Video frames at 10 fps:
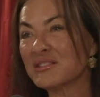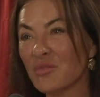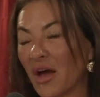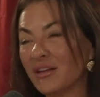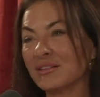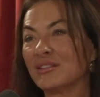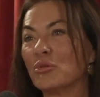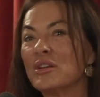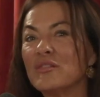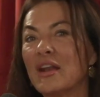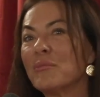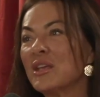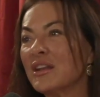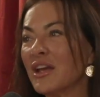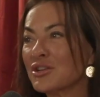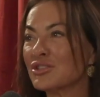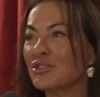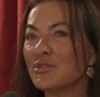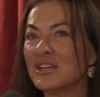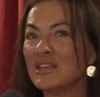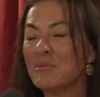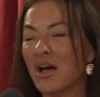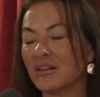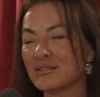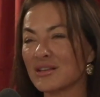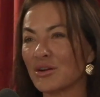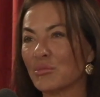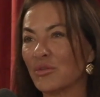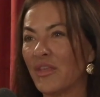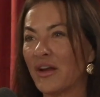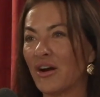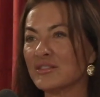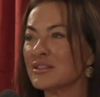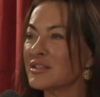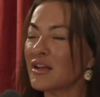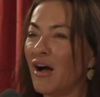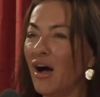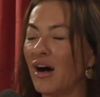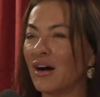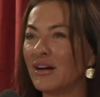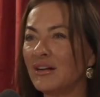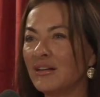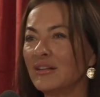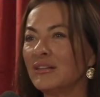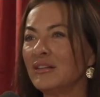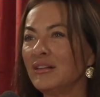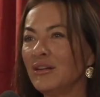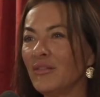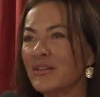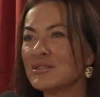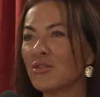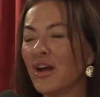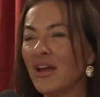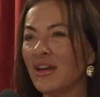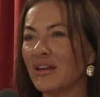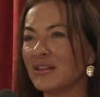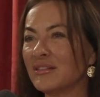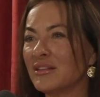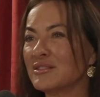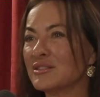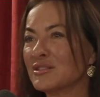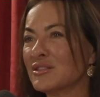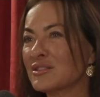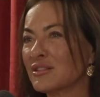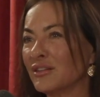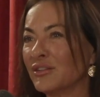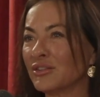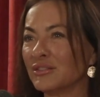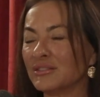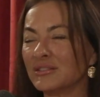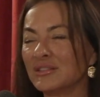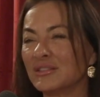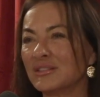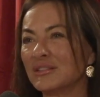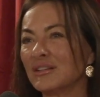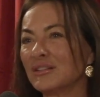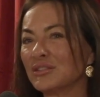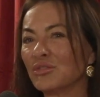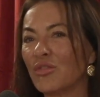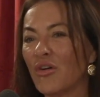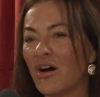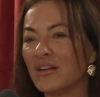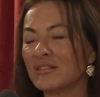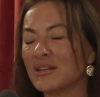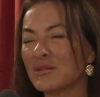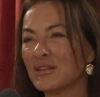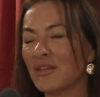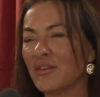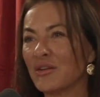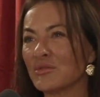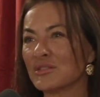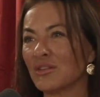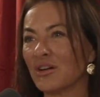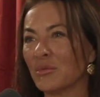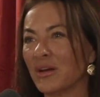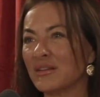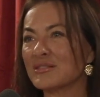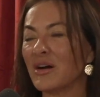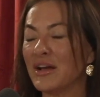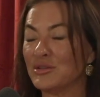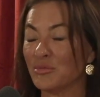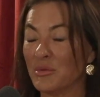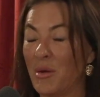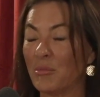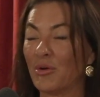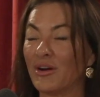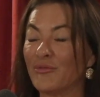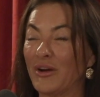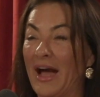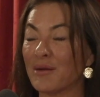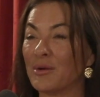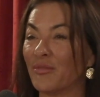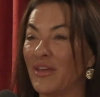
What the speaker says: fine. Or even I'm getting actually, you get emails that are birthday cards, and it's like, that's great. It's just a little thought that I think goes a long way. So I do remember. I forgot about that